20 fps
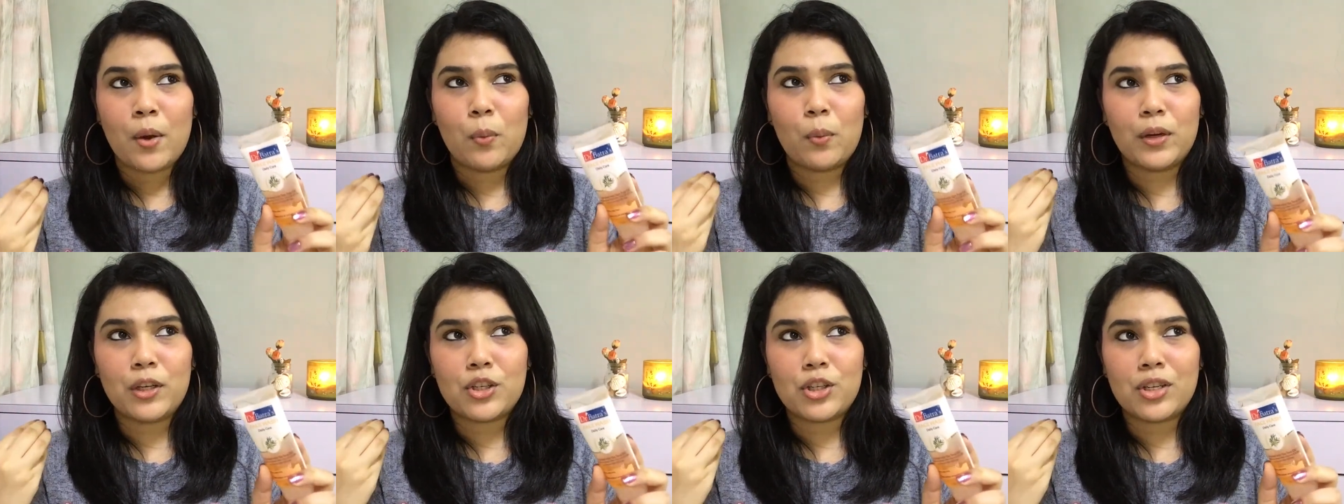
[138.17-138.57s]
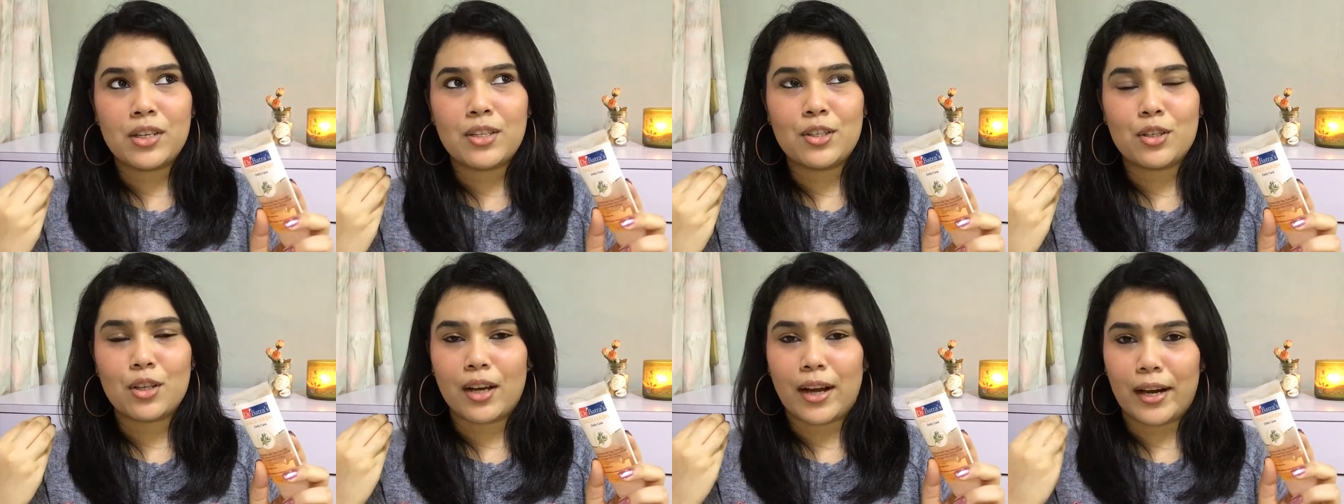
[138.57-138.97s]
which
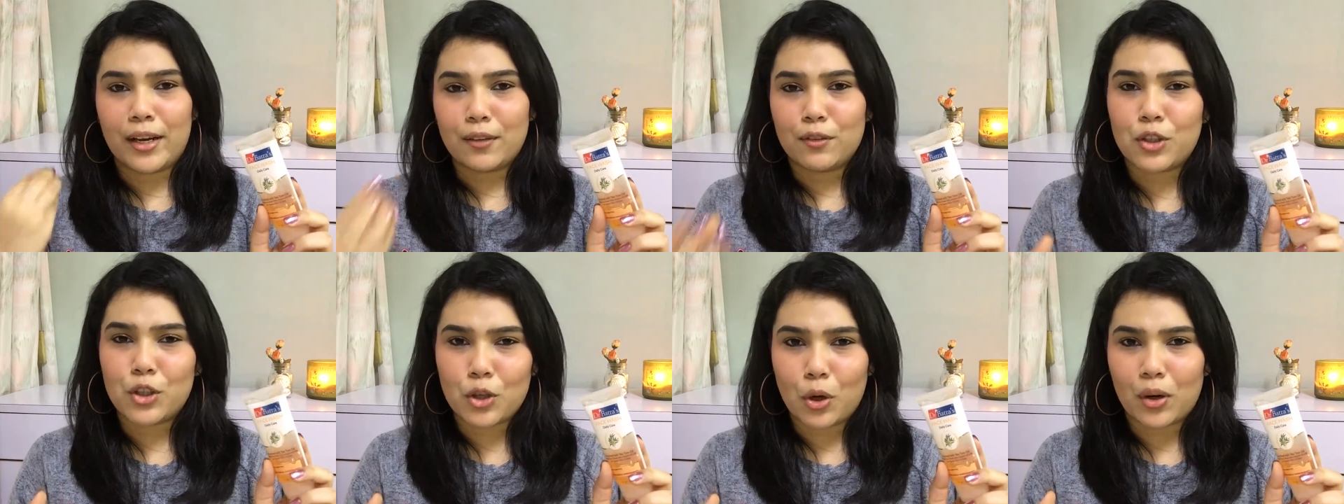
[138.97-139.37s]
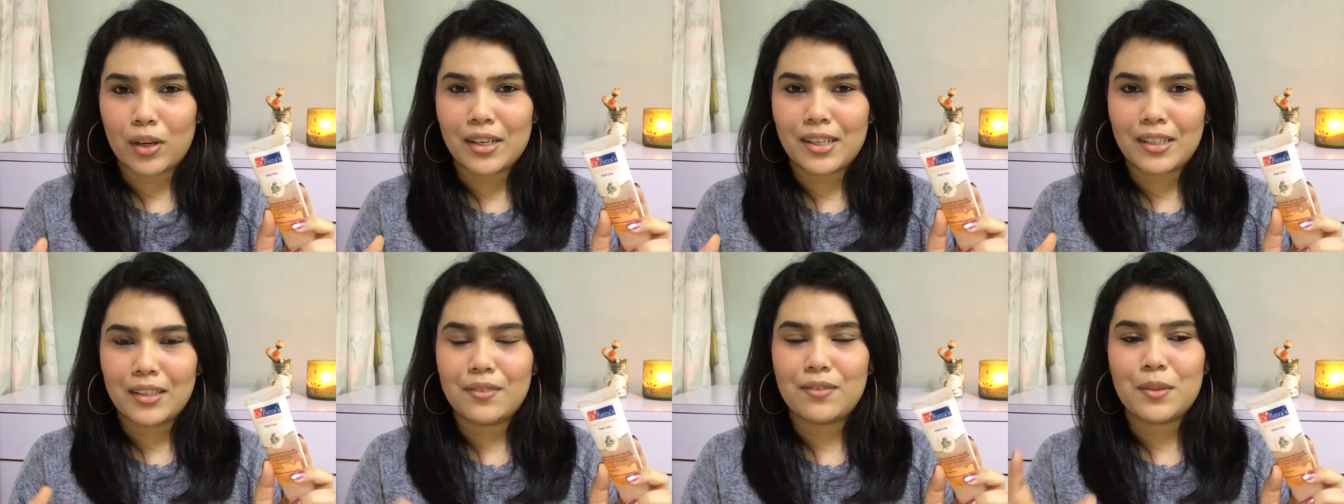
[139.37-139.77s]
is kind of
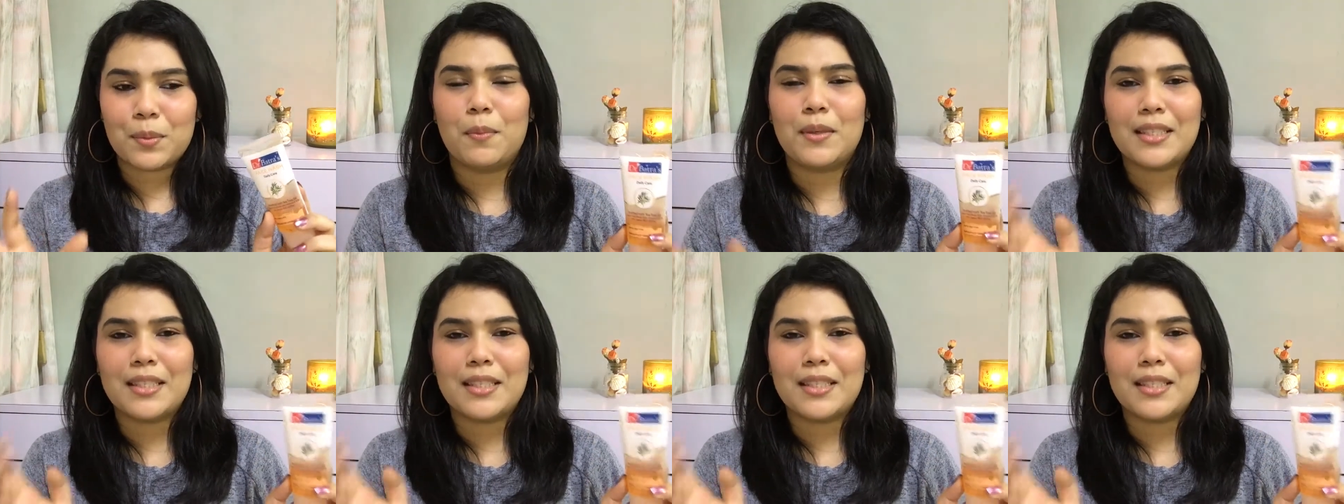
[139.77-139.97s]
short-lived,